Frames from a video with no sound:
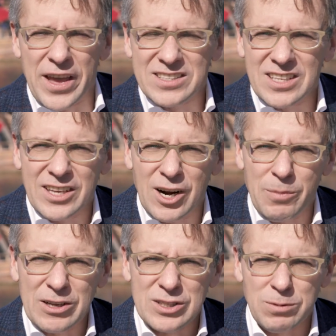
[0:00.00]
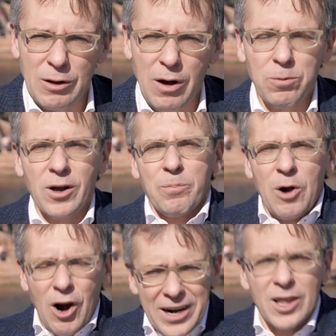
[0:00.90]
thinks that they're about to blow up. Look,
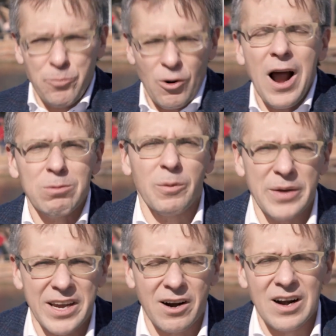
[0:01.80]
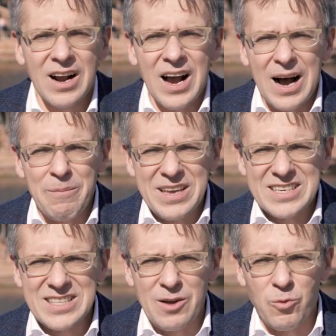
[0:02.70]
part of the problem here
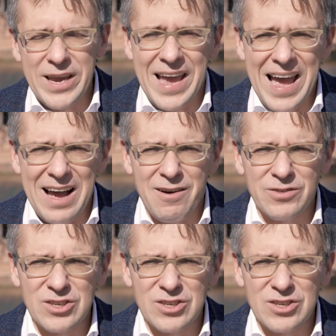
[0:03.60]
is that we have